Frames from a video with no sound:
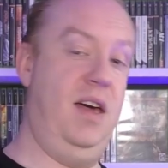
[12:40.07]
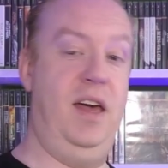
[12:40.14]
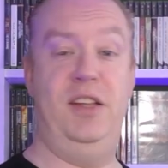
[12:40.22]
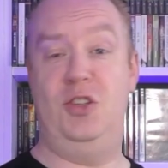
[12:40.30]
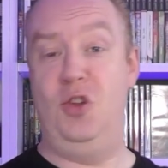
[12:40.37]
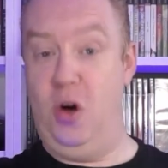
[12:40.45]

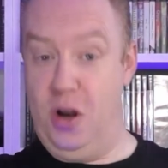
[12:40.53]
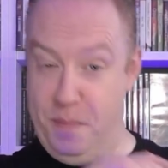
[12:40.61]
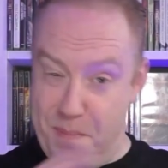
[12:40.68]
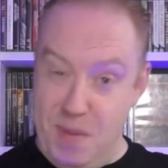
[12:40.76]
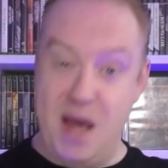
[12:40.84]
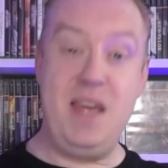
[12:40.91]
It's not an
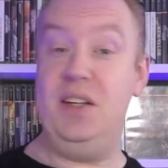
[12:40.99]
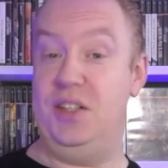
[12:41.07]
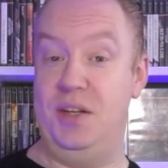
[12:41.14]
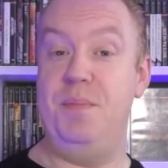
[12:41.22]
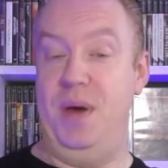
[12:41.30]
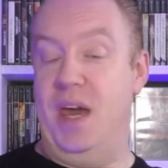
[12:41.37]

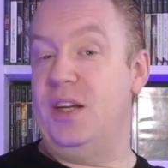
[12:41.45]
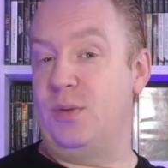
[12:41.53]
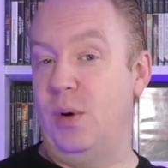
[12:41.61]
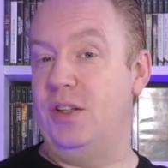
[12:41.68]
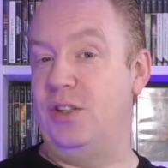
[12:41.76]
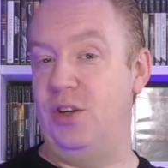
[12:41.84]
amazing
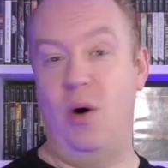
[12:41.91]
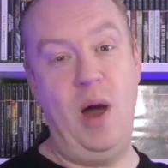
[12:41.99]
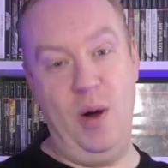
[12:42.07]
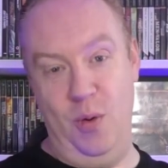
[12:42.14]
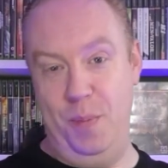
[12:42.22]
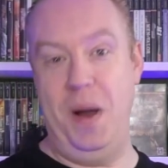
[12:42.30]
PS1
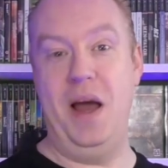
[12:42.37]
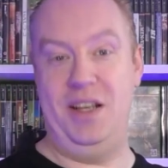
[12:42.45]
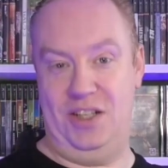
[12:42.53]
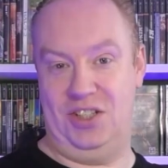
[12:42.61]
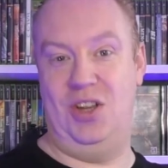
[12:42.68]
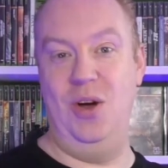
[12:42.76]
title,
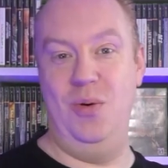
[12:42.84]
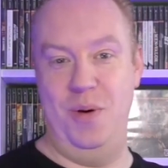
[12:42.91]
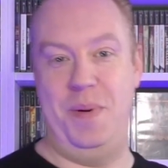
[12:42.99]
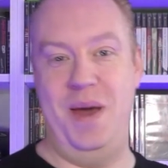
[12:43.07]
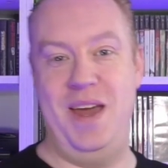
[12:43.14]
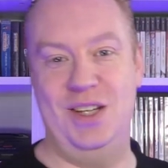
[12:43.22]
but it's
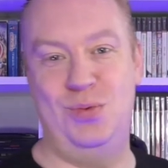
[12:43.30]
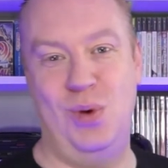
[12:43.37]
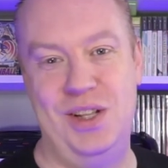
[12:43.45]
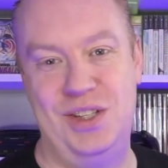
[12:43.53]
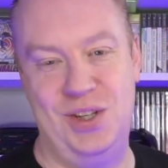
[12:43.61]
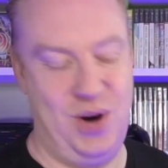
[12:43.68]
still a
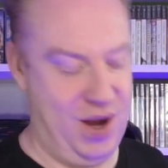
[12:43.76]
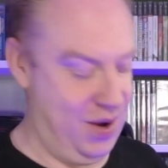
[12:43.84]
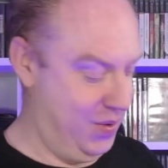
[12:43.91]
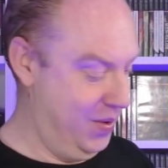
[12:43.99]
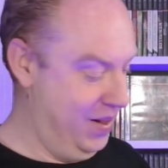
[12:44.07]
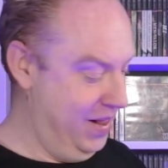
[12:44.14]
PS1
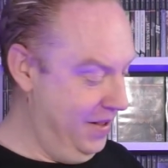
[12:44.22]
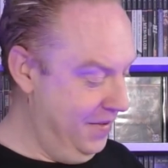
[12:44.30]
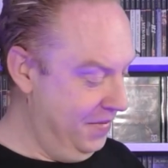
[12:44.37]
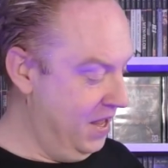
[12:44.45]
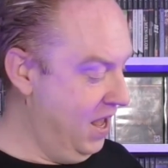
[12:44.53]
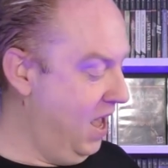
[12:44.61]
title.
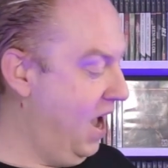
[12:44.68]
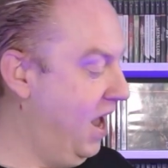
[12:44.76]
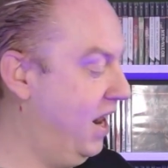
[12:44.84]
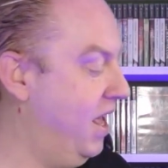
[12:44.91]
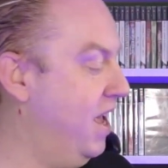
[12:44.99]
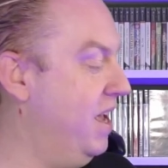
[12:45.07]

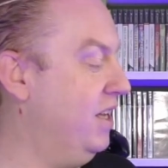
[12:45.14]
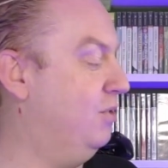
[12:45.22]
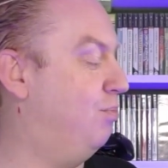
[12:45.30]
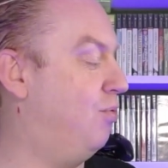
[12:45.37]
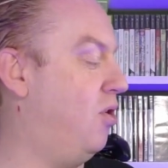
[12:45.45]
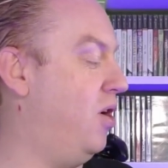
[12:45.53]
And it
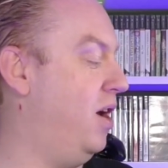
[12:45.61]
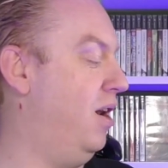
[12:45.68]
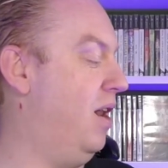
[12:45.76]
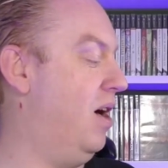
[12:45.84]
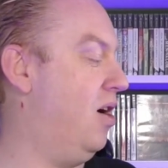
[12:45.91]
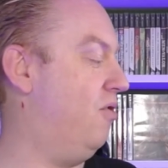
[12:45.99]
is
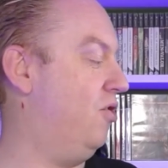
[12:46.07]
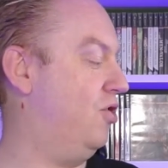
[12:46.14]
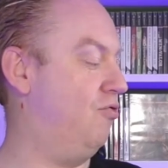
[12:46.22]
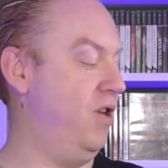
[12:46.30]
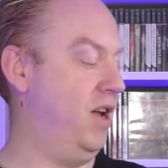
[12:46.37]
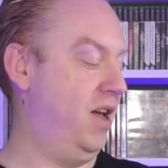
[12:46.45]
Brian Lara
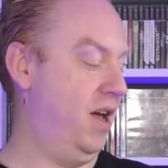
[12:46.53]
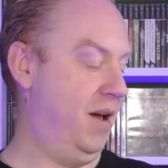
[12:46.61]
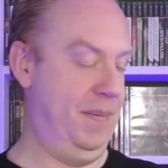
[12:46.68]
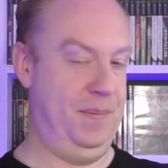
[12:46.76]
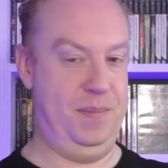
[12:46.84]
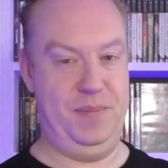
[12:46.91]

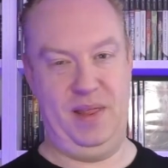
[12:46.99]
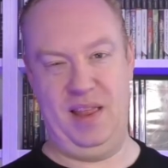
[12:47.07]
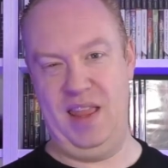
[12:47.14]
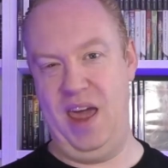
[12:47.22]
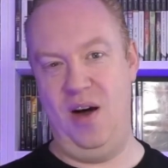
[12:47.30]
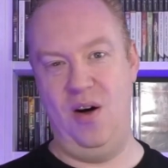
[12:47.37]
Cricket.
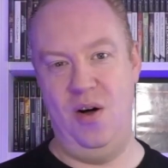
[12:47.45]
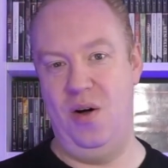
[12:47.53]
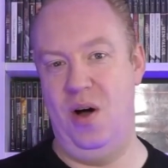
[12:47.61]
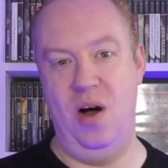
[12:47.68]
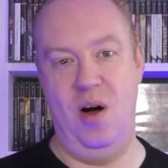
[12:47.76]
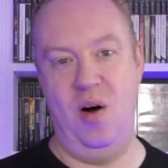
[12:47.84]

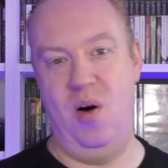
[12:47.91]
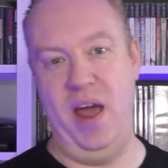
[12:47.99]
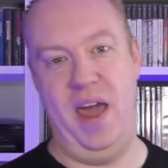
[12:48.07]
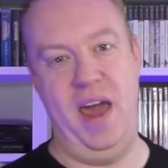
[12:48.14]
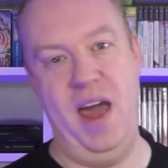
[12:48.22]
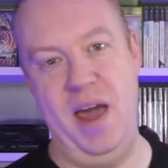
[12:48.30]
Now,
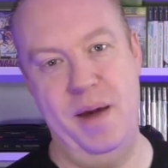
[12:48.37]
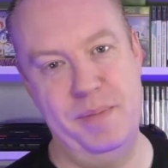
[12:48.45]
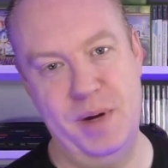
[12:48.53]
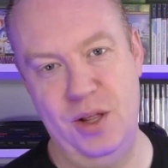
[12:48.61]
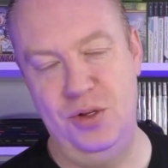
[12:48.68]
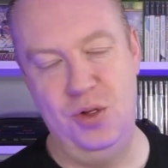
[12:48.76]
I
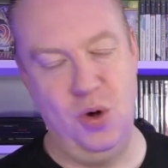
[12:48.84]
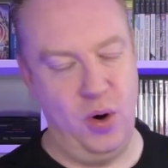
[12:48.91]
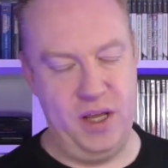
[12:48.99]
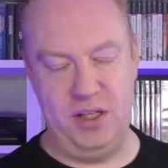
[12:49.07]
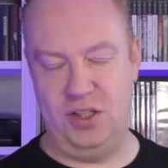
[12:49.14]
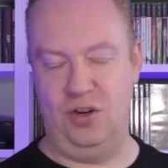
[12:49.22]
am
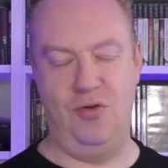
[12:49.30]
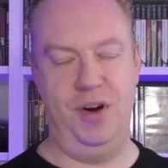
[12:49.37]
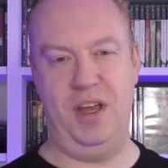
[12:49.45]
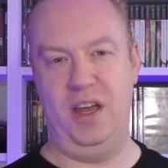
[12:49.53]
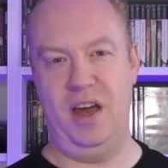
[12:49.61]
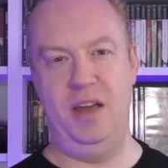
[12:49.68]
not into
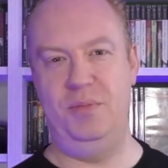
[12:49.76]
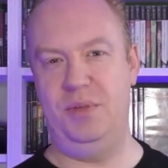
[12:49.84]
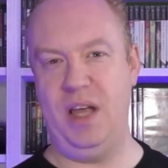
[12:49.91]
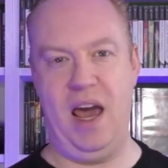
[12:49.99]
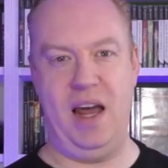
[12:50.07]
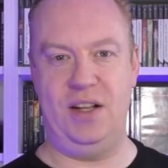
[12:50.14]
cricket
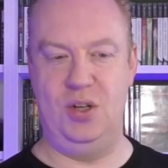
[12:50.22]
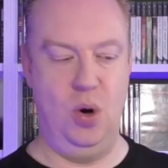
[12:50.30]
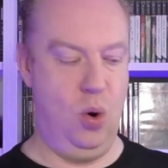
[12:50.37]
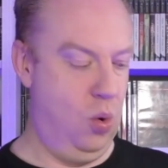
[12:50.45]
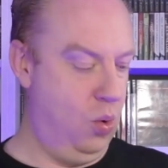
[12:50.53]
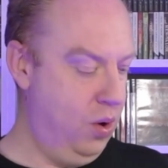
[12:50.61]
games at
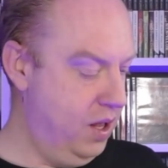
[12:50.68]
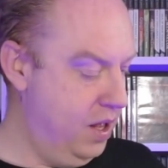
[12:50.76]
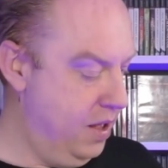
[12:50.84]
all.